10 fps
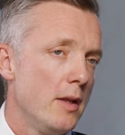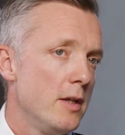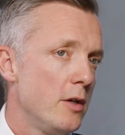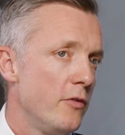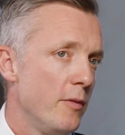And
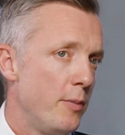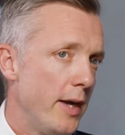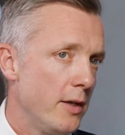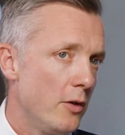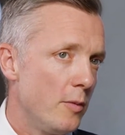these are often
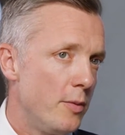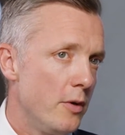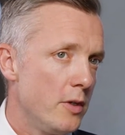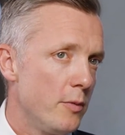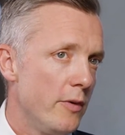practical
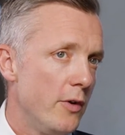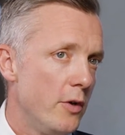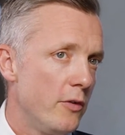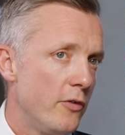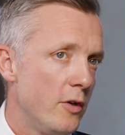points we've
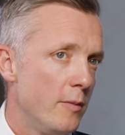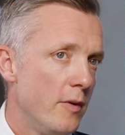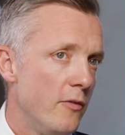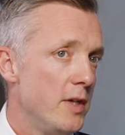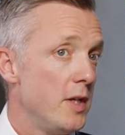learned
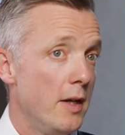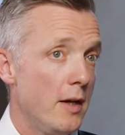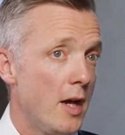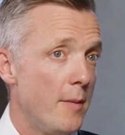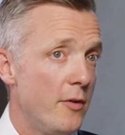from visiting
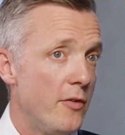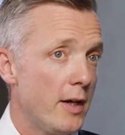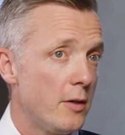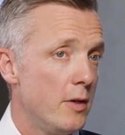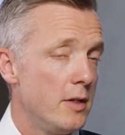garment
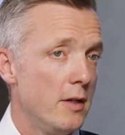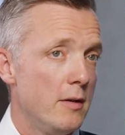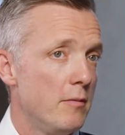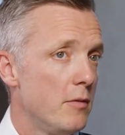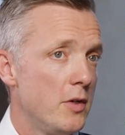factories
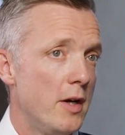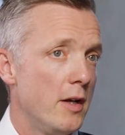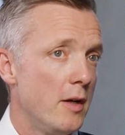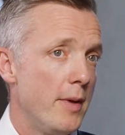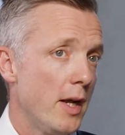in
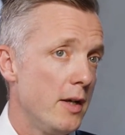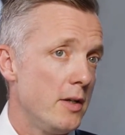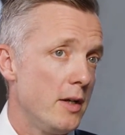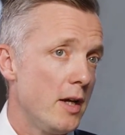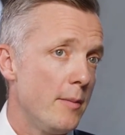China,
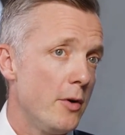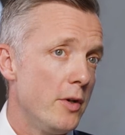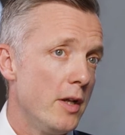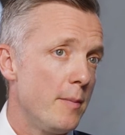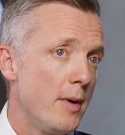Bangladesh and
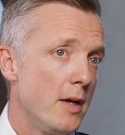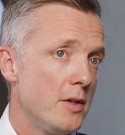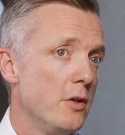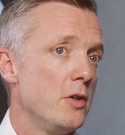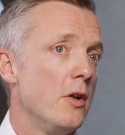Cambodia in the
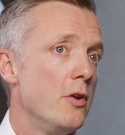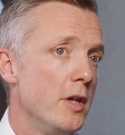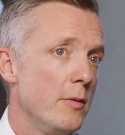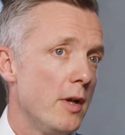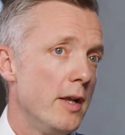past, and just
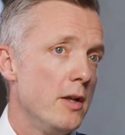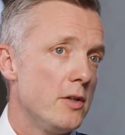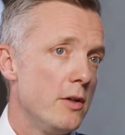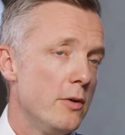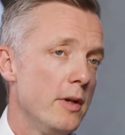learning what
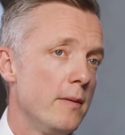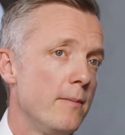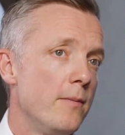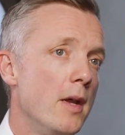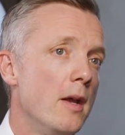leaders are doing.
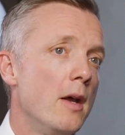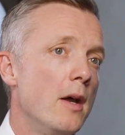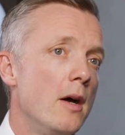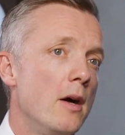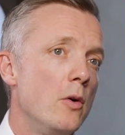
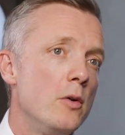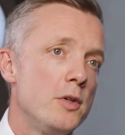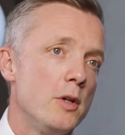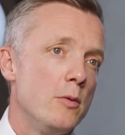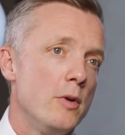
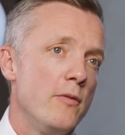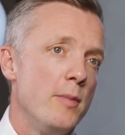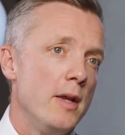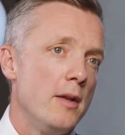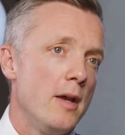Also, we've
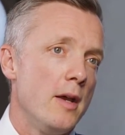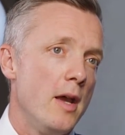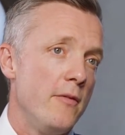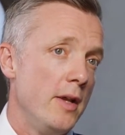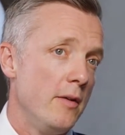been
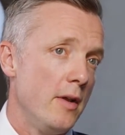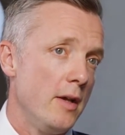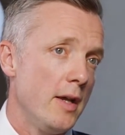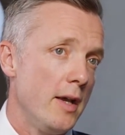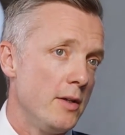heavily
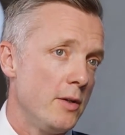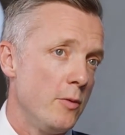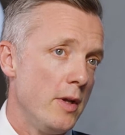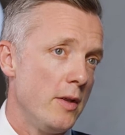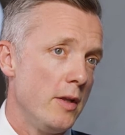engaged
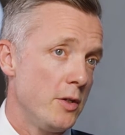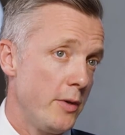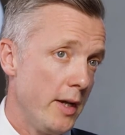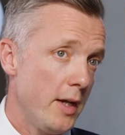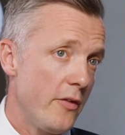with the
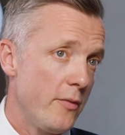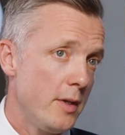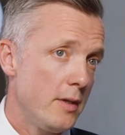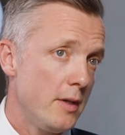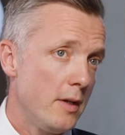Australian
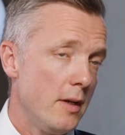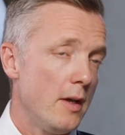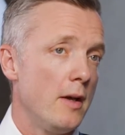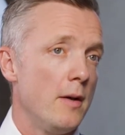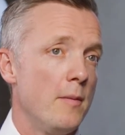government
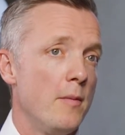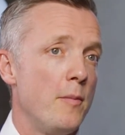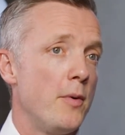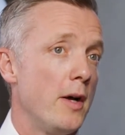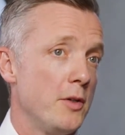
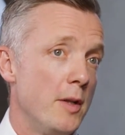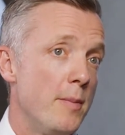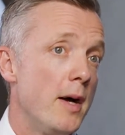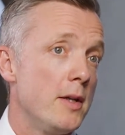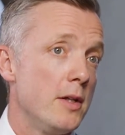prior to the
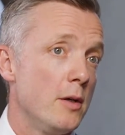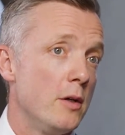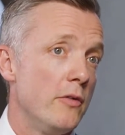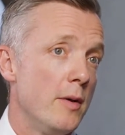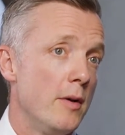passing
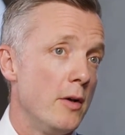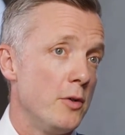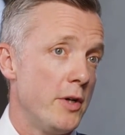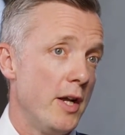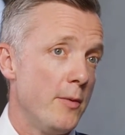of the
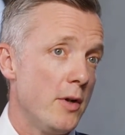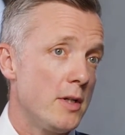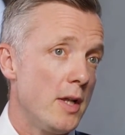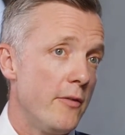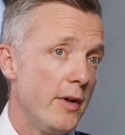Australian Modern
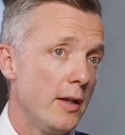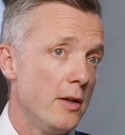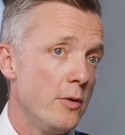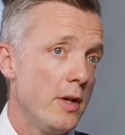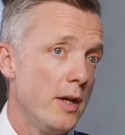Slavery Act in
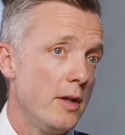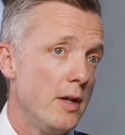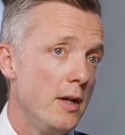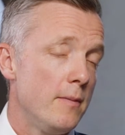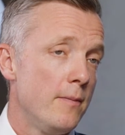
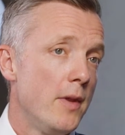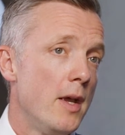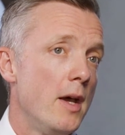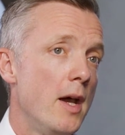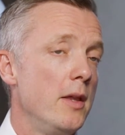2018.
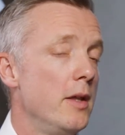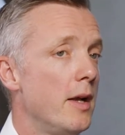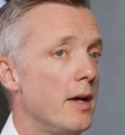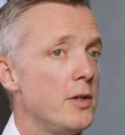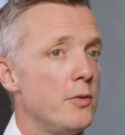And in the
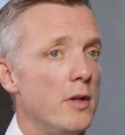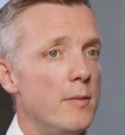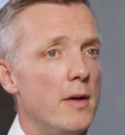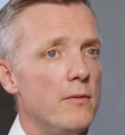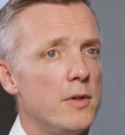last 12
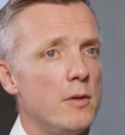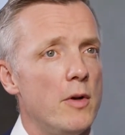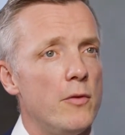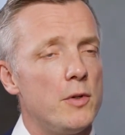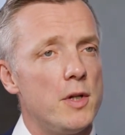months,
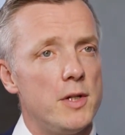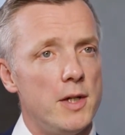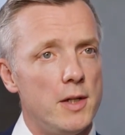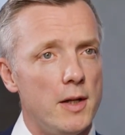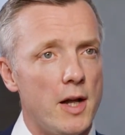we've also
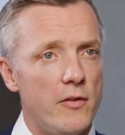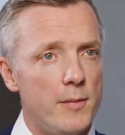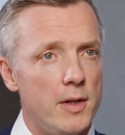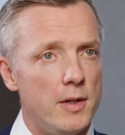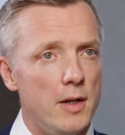assisted the
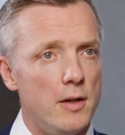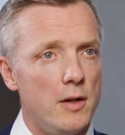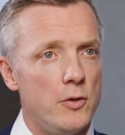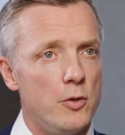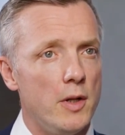government
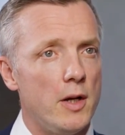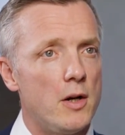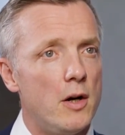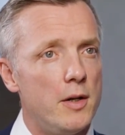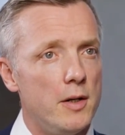in doing the
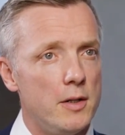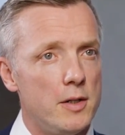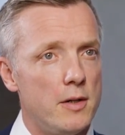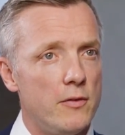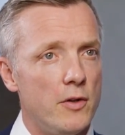
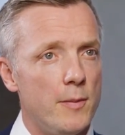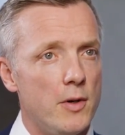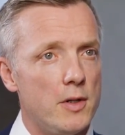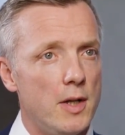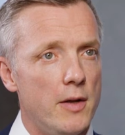guidance for the
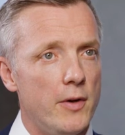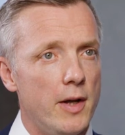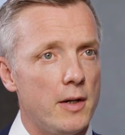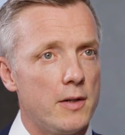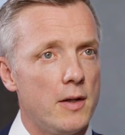Modern Slavery
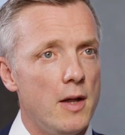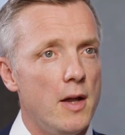Act.